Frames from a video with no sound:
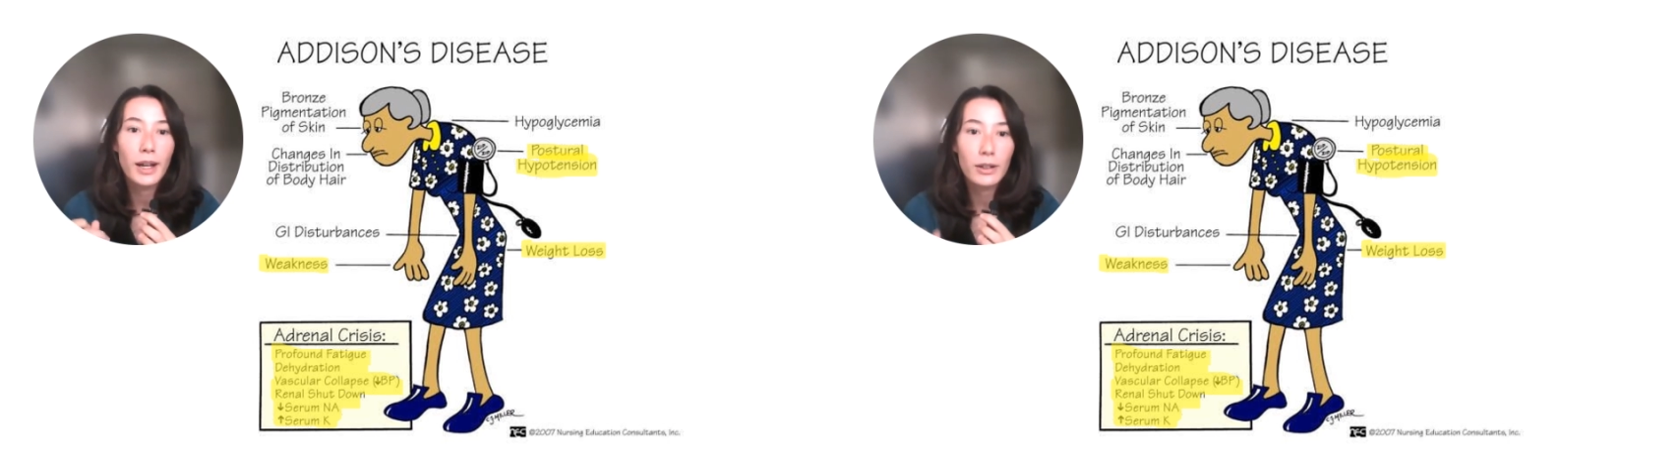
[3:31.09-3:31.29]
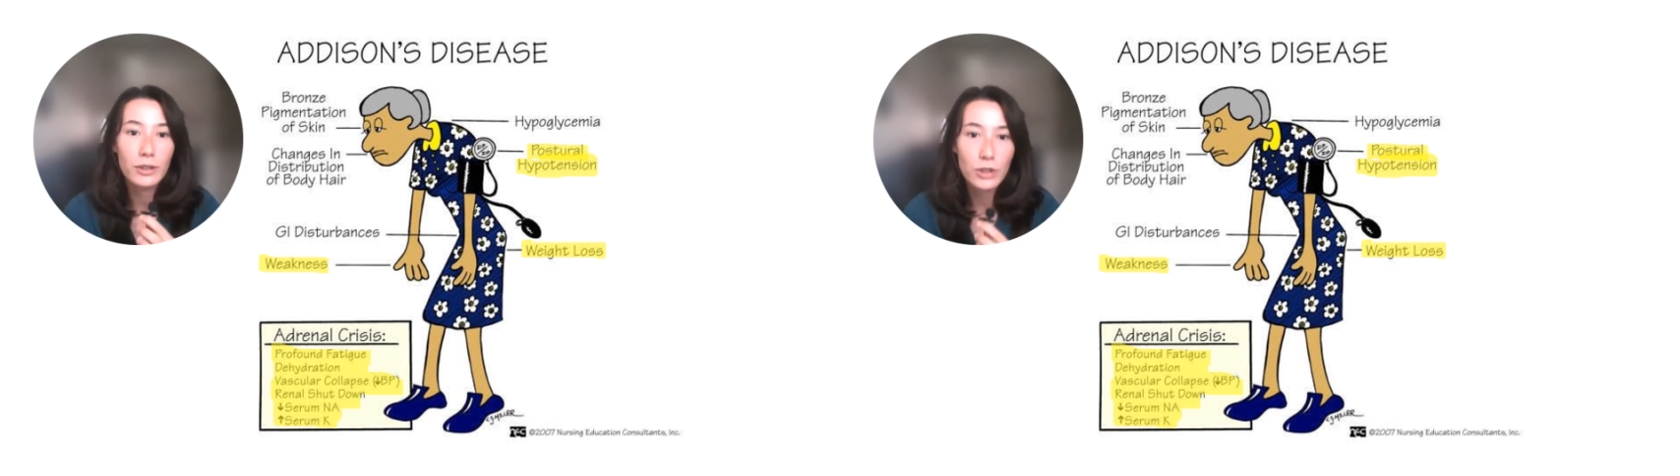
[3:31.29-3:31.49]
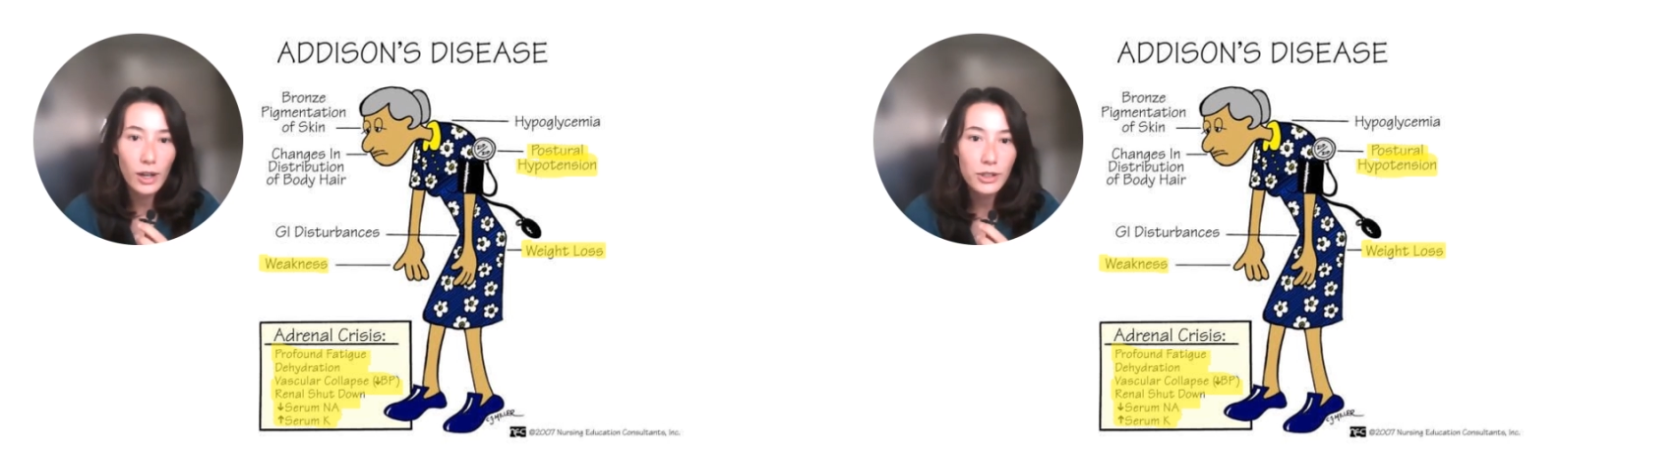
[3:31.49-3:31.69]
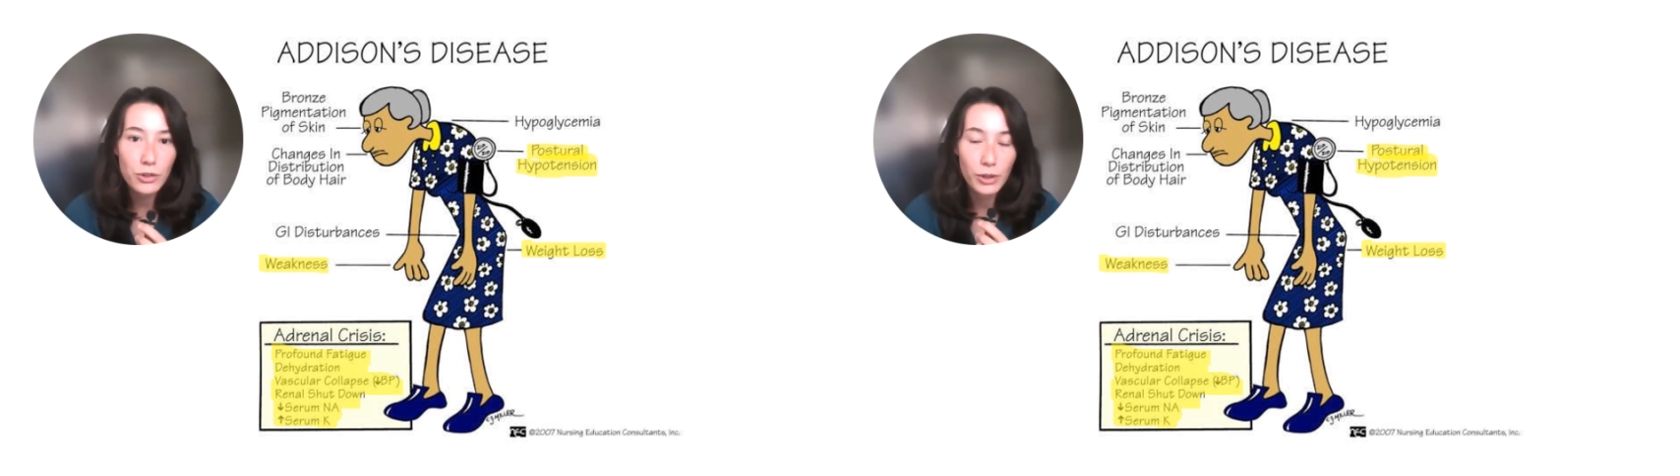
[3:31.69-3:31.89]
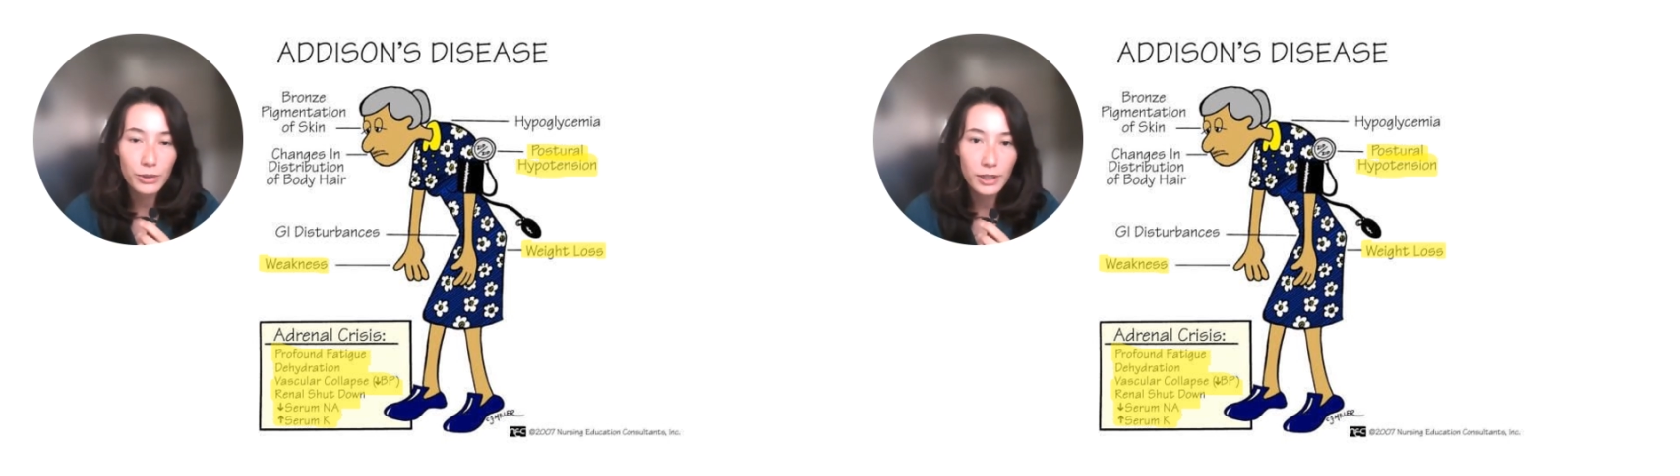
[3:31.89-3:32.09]

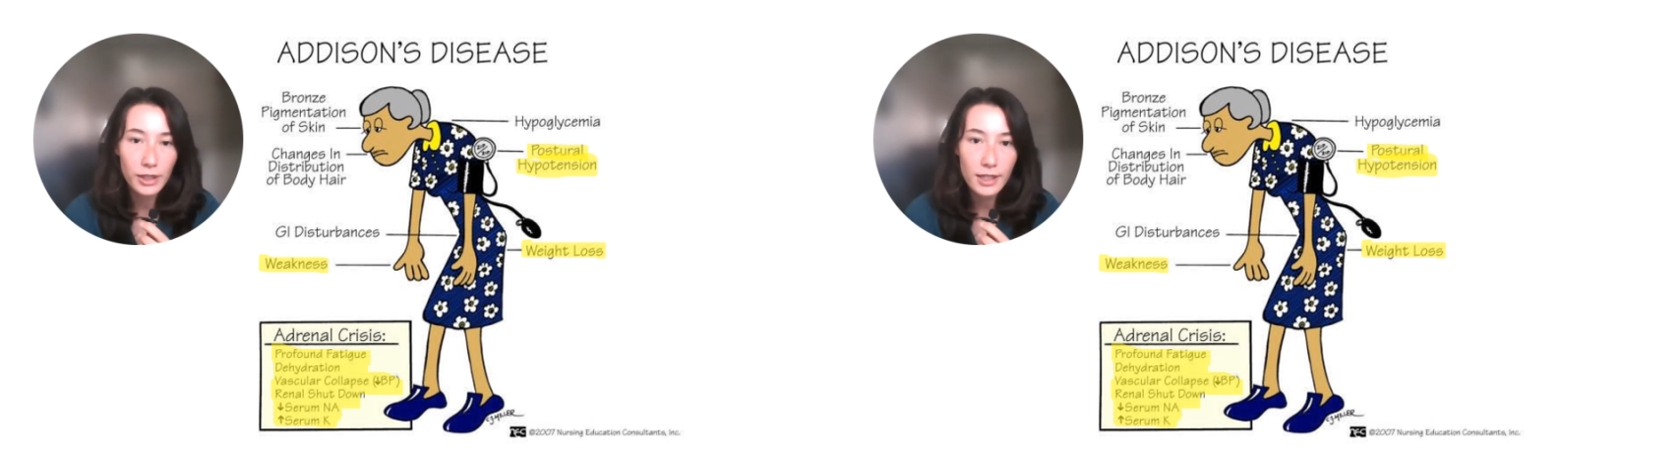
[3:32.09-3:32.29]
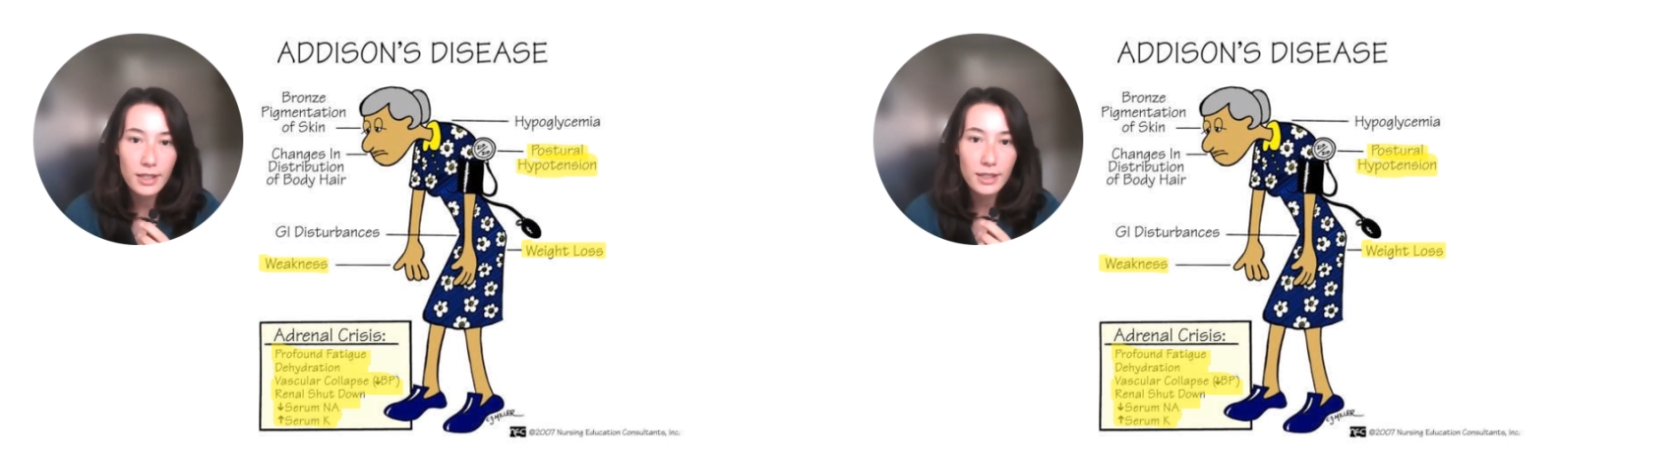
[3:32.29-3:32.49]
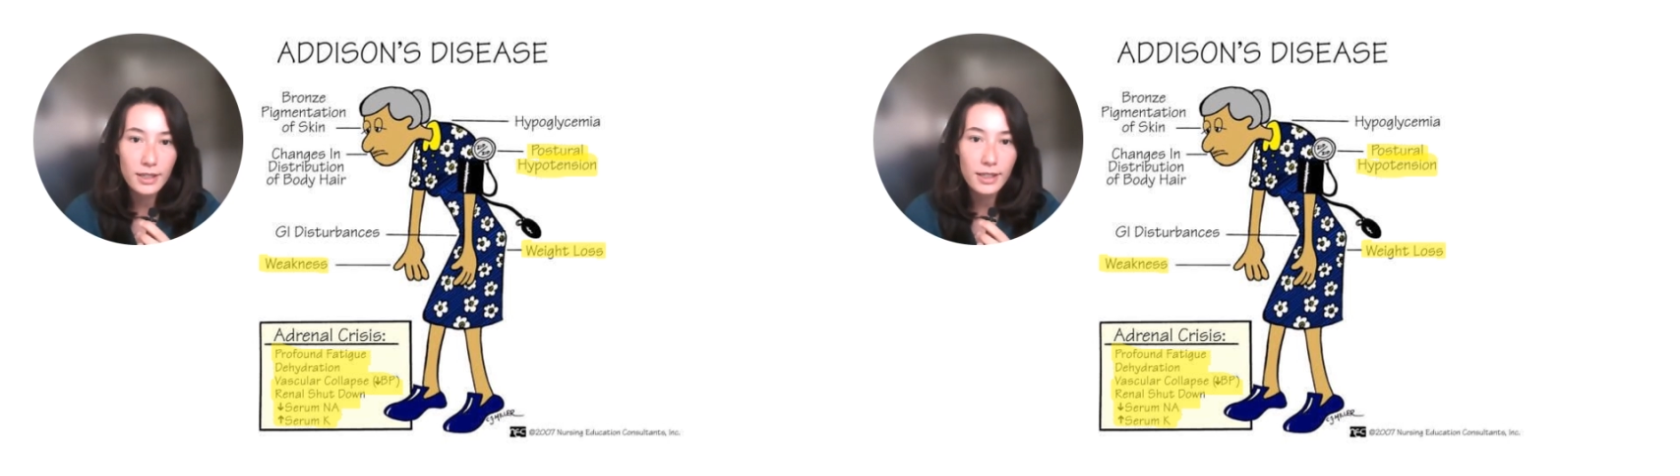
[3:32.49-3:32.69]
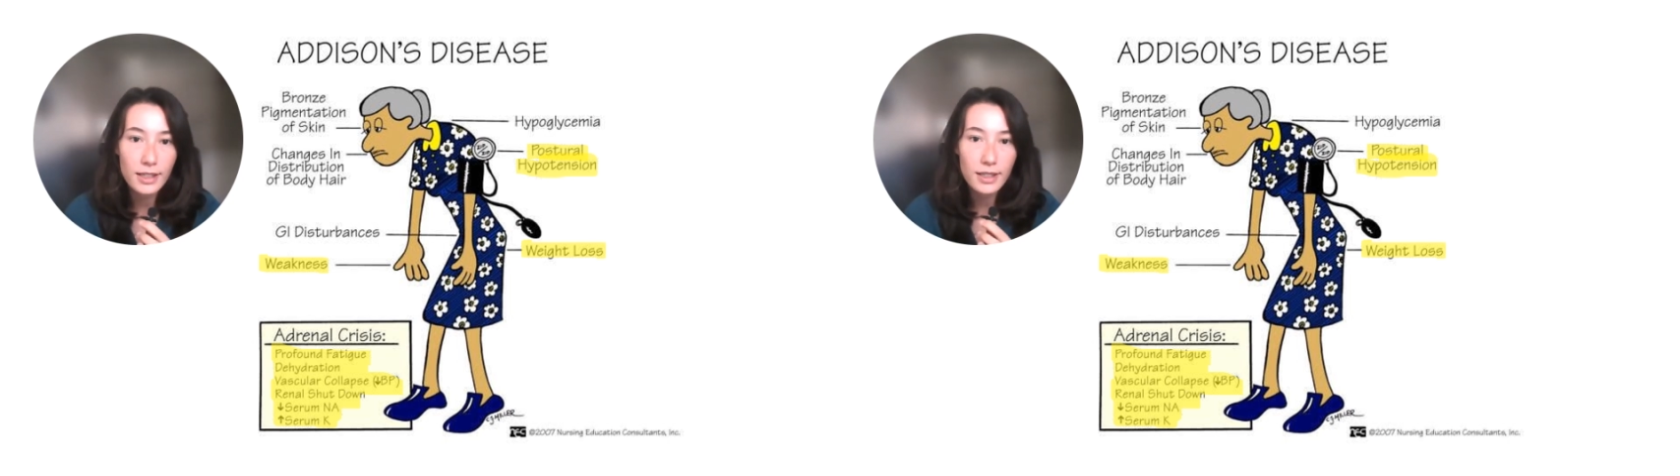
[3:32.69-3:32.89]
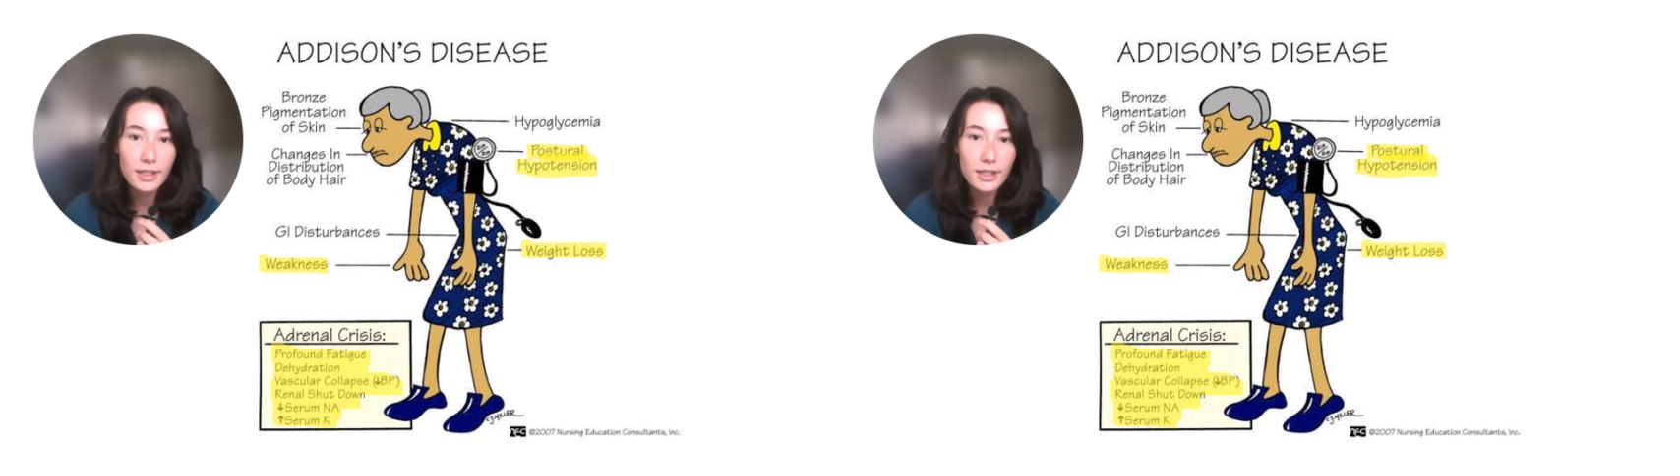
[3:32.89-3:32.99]
aldosterone in this disease.